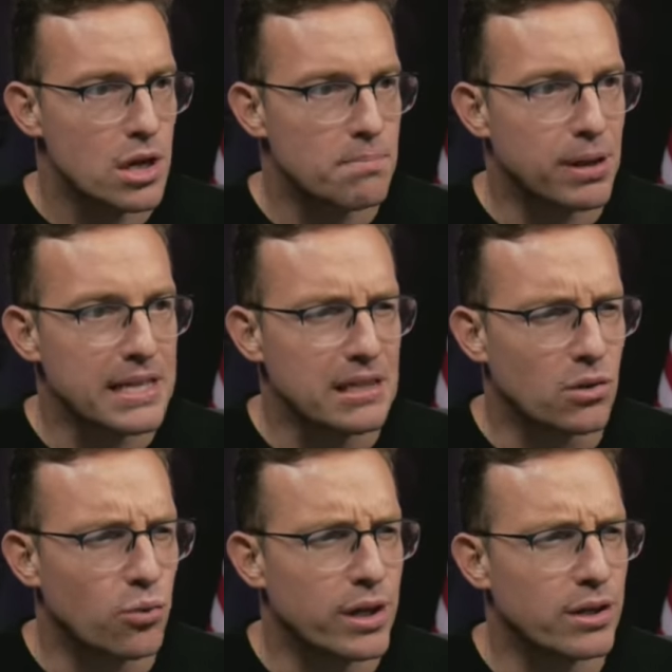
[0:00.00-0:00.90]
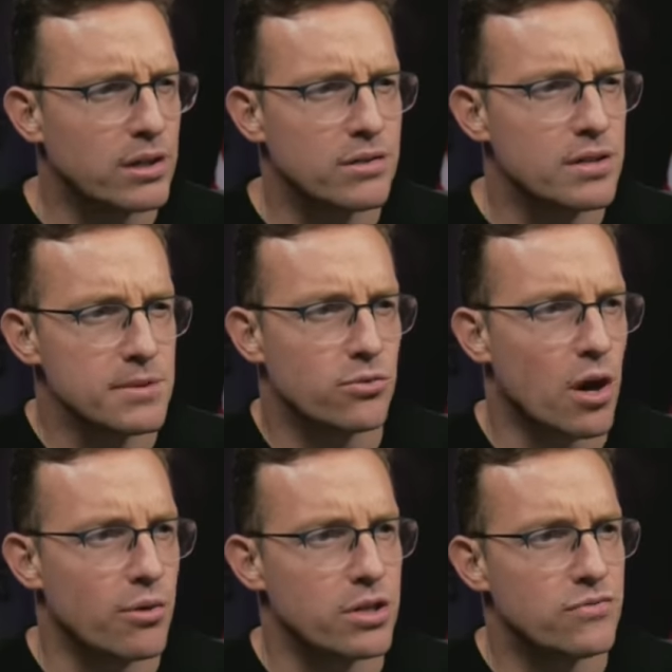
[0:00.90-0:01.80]
It plays a little weird. There's something
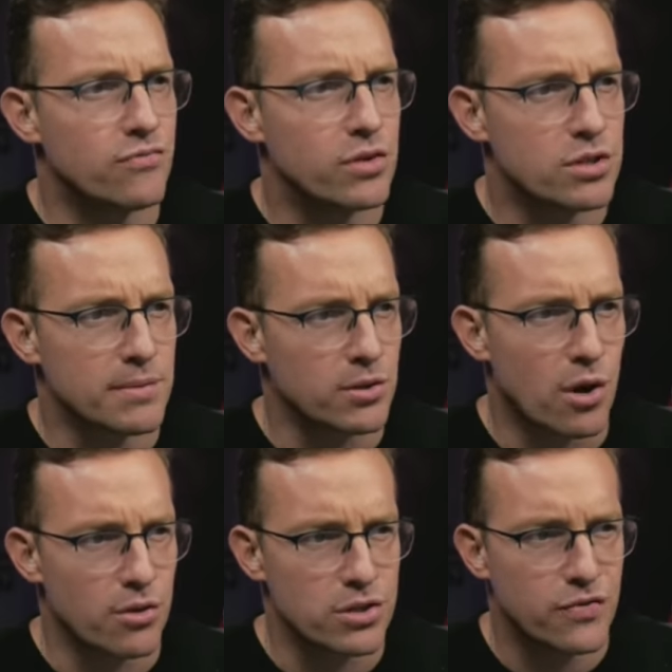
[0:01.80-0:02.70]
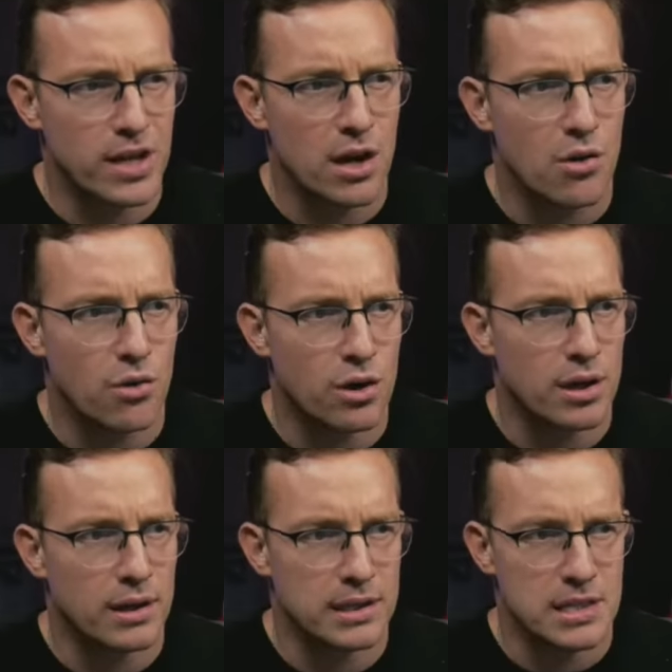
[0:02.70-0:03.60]
wrong with this. Something wrong with this video, or
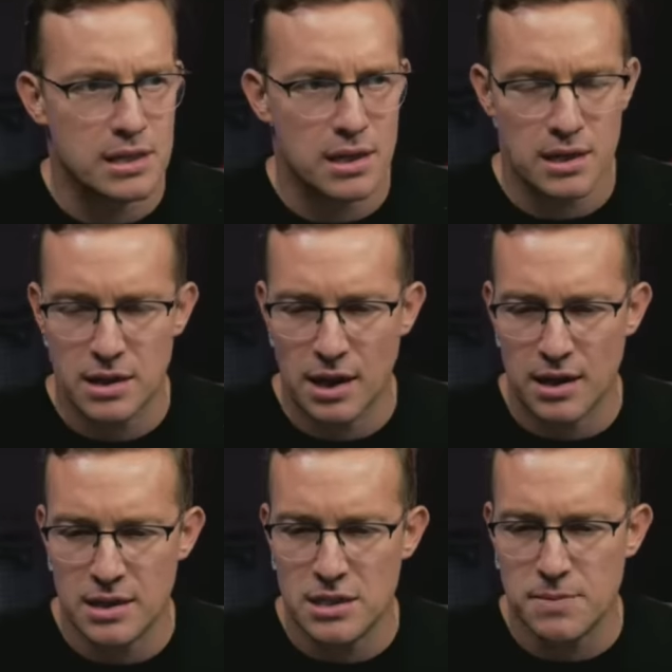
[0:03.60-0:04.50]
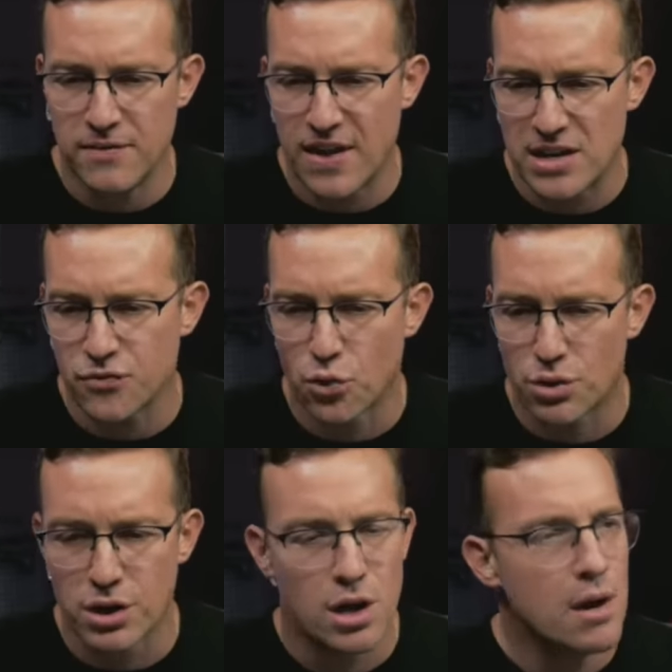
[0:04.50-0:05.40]
at least it needs to be fast
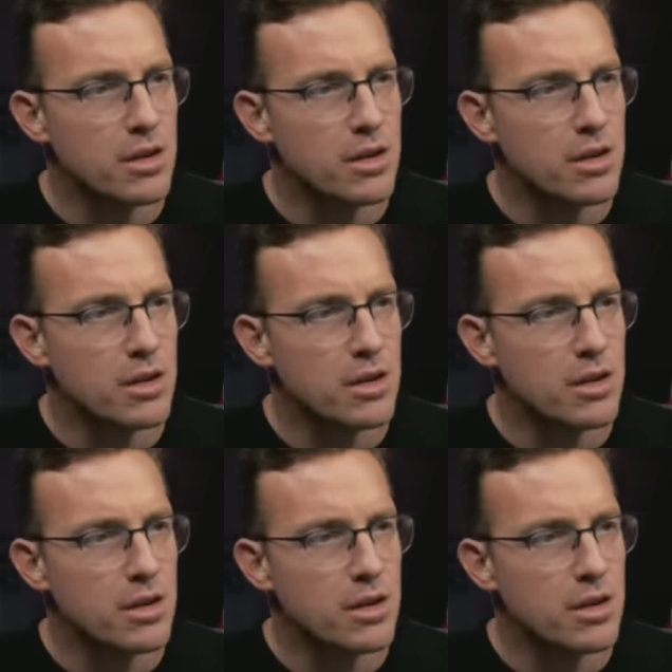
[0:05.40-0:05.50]
forwarded.